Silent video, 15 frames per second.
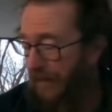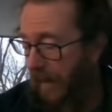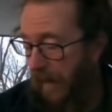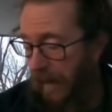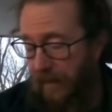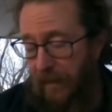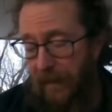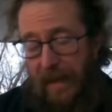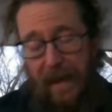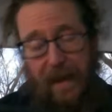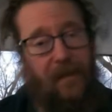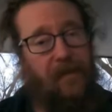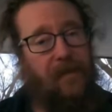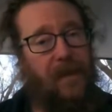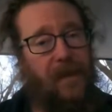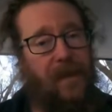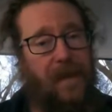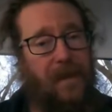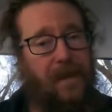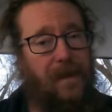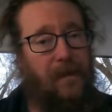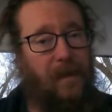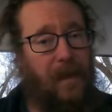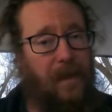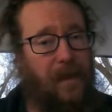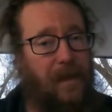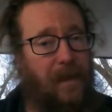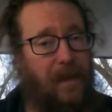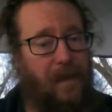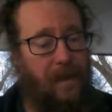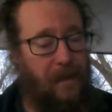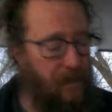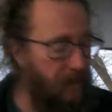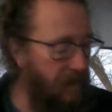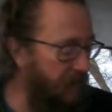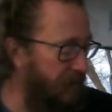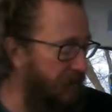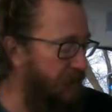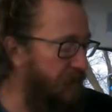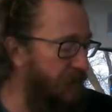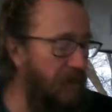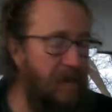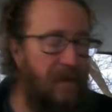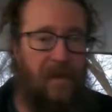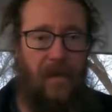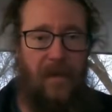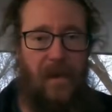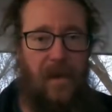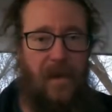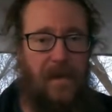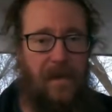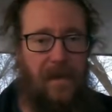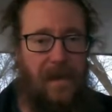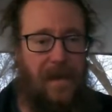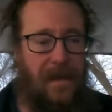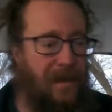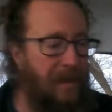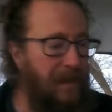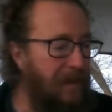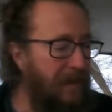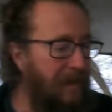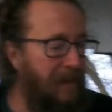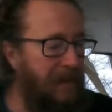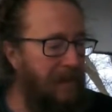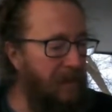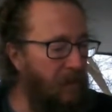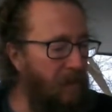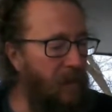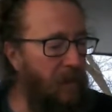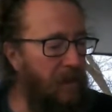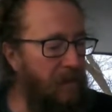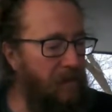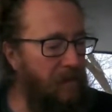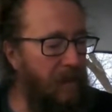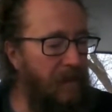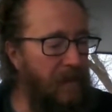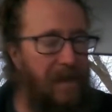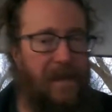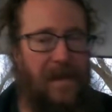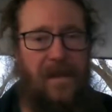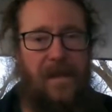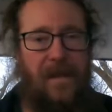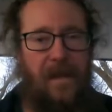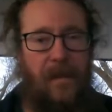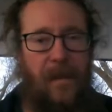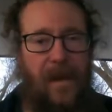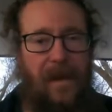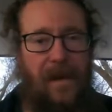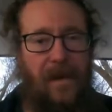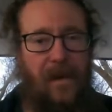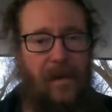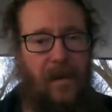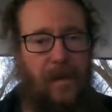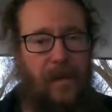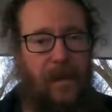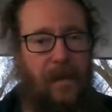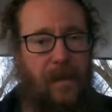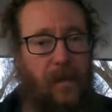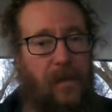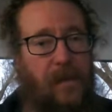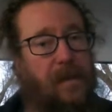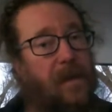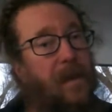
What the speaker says: I could have a kink in my line, I could have a short going on in the line, or my connection in the back here could have been loose.